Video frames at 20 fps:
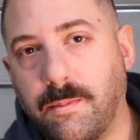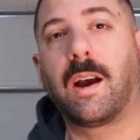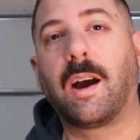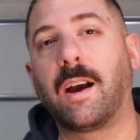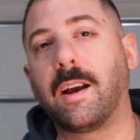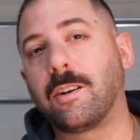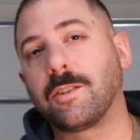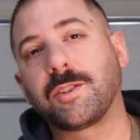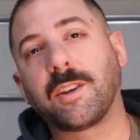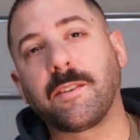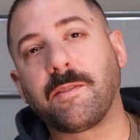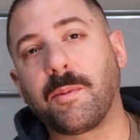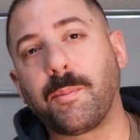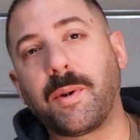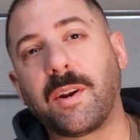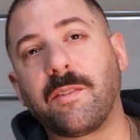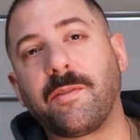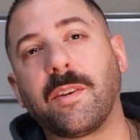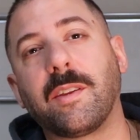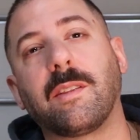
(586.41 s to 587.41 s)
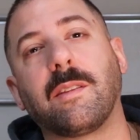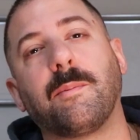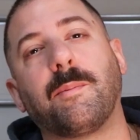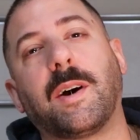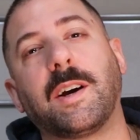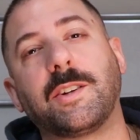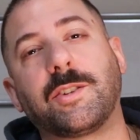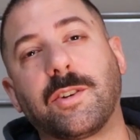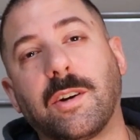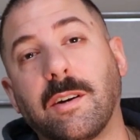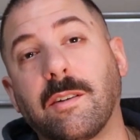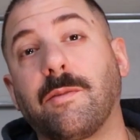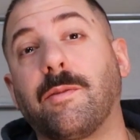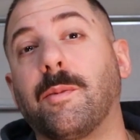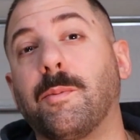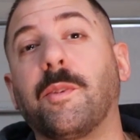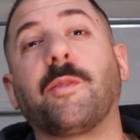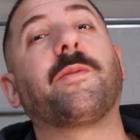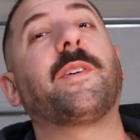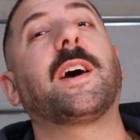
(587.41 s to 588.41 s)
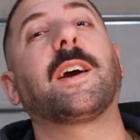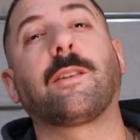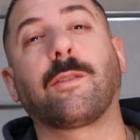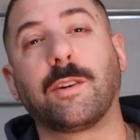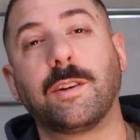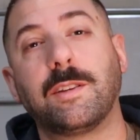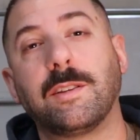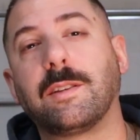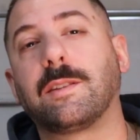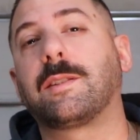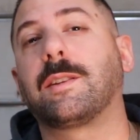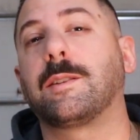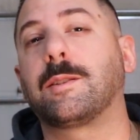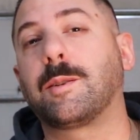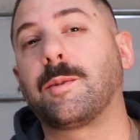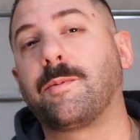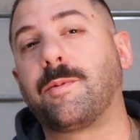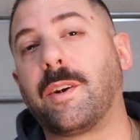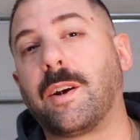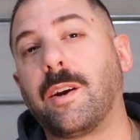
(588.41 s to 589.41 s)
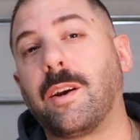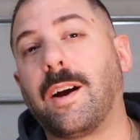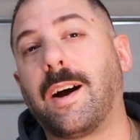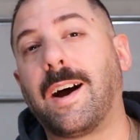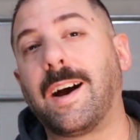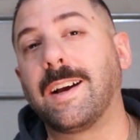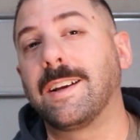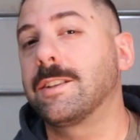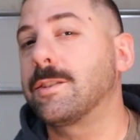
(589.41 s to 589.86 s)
I also have the benefit that my truck from the factory sits up very high,